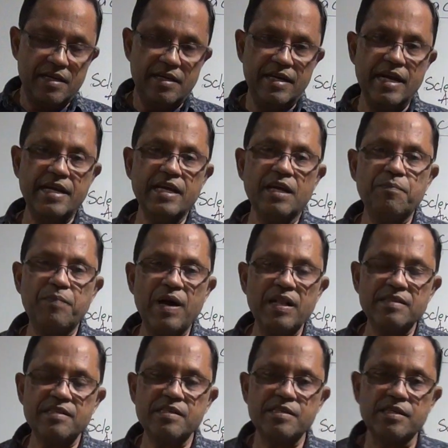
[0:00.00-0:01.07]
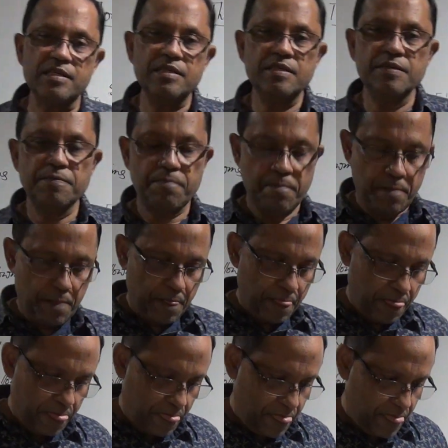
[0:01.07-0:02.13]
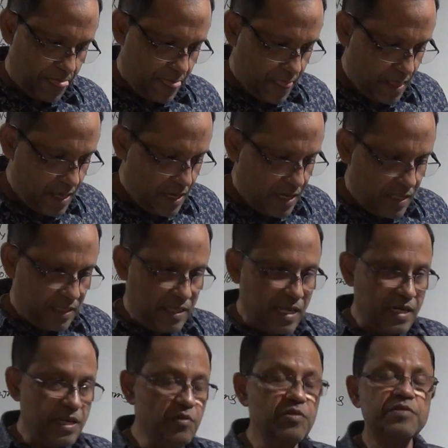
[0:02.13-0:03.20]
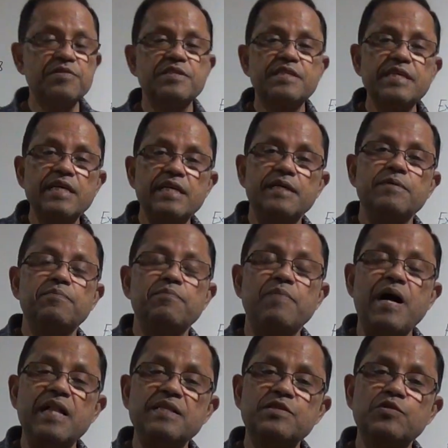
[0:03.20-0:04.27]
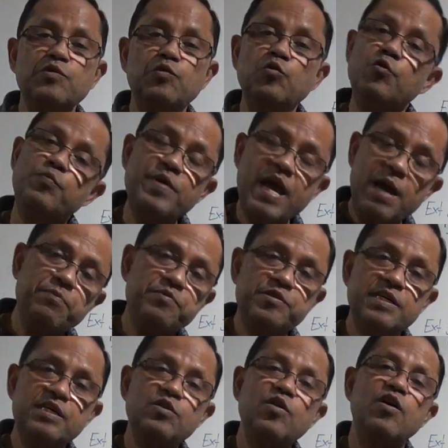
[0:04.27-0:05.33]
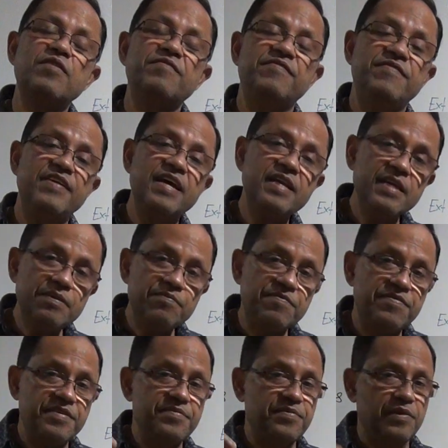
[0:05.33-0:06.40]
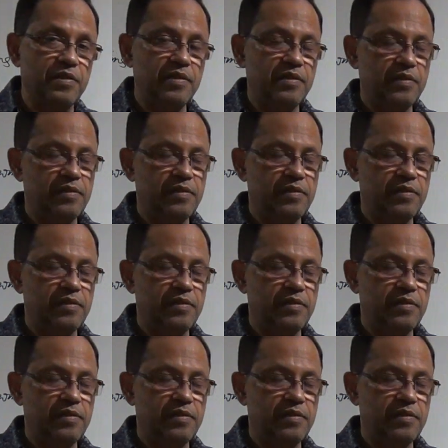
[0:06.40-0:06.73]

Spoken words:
radial pulsation, then you will see pulse could be absent or very feeble.